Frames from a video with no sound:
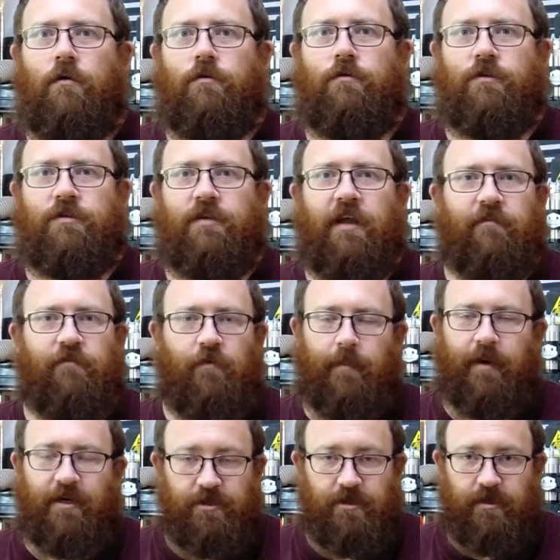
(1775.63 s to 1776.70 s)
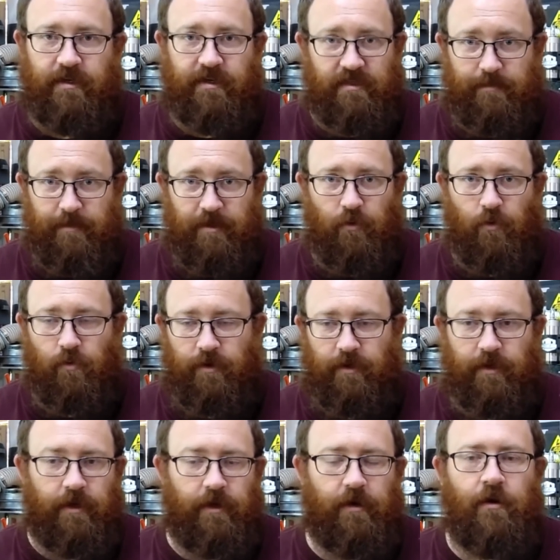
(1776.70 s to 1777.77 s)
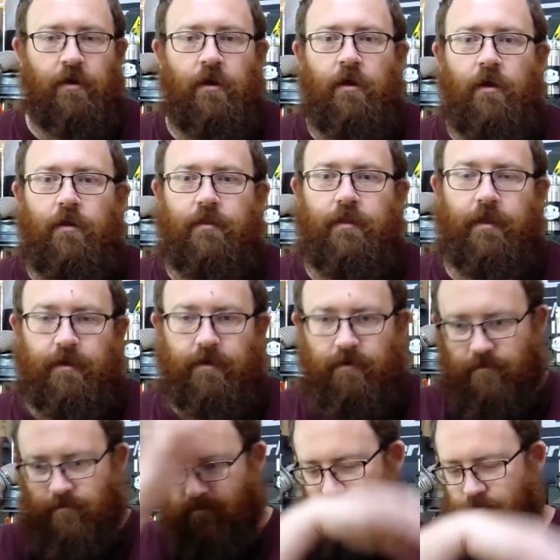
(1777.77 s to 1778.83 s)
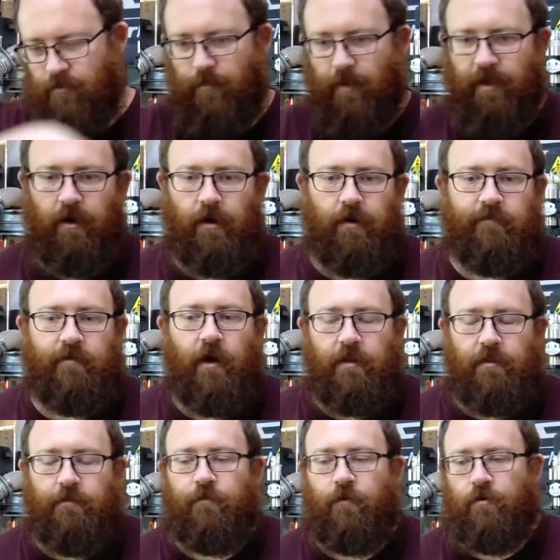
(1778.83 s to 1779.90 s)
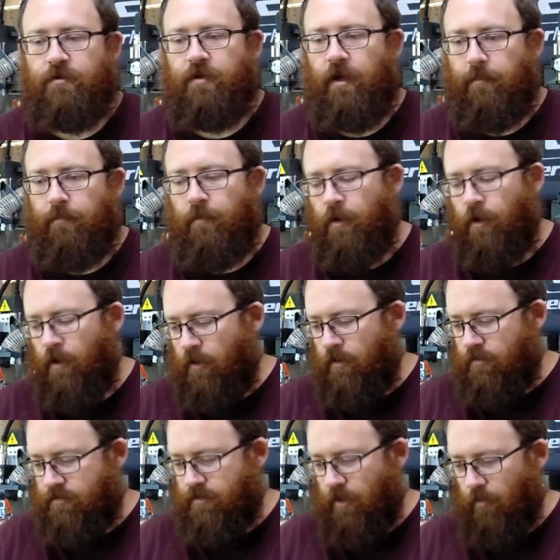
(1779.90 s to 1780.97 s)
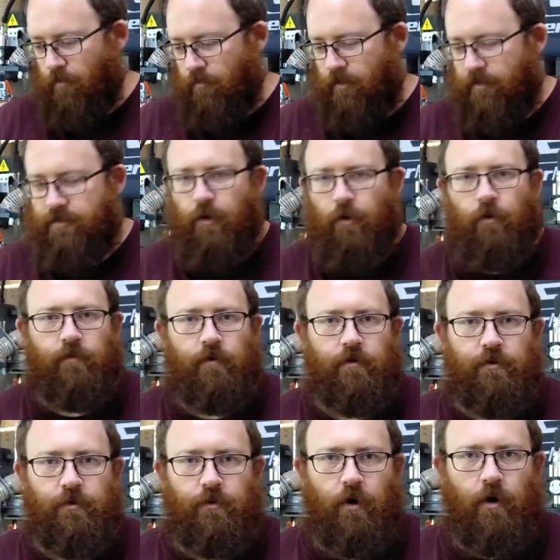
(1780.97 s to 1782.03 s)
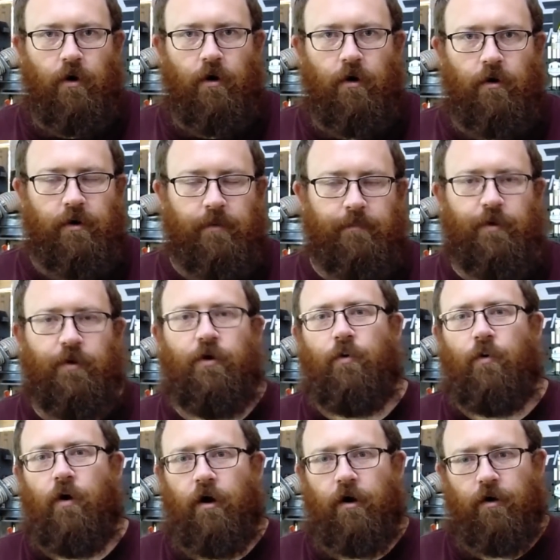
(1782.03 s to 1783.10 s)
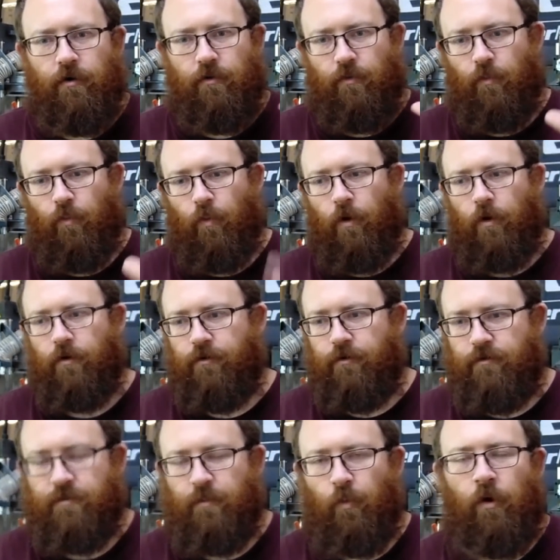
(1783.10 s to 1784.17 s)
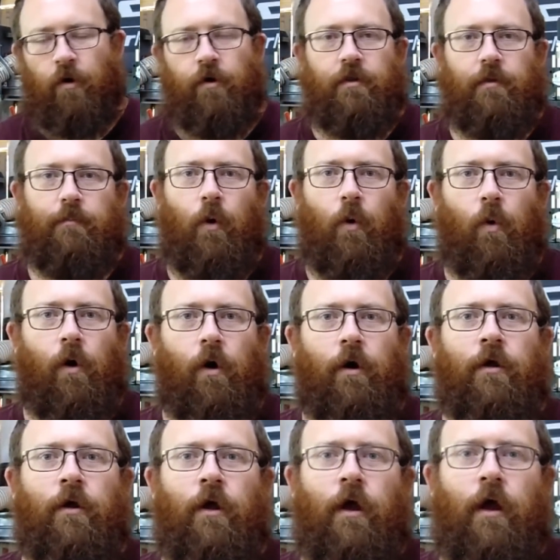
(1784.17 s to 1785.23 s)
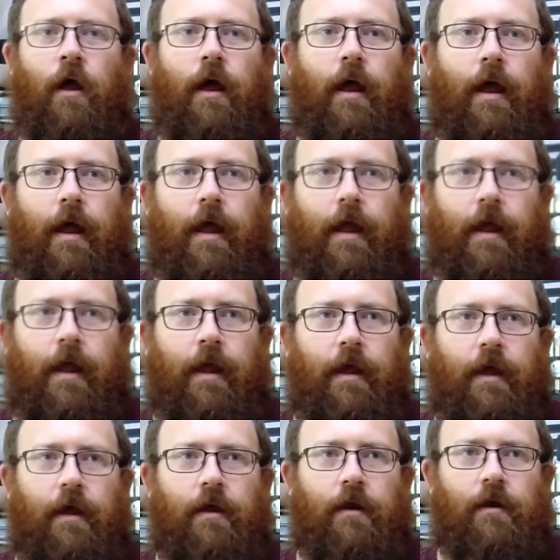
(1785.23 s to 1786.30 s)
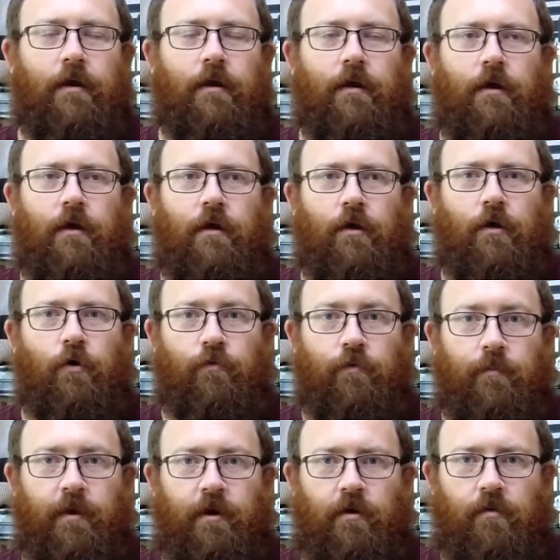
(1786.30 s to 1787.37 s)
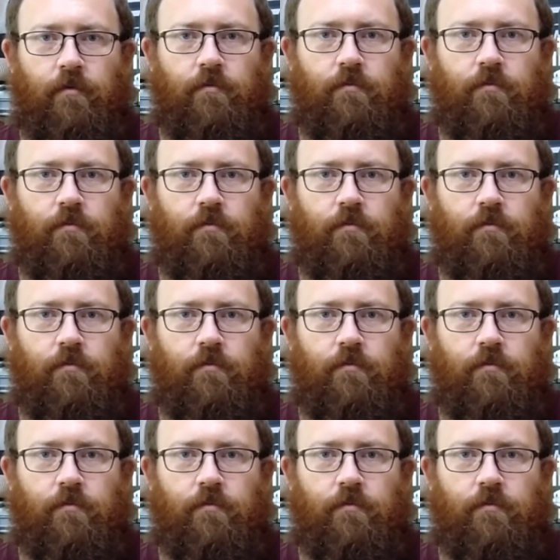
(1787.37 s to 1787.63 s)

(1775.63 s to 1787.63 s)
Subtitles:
just information that needs to be told again that you may not have caught the first time. So let's go over, do our computer work, do some work on the board, and go from there.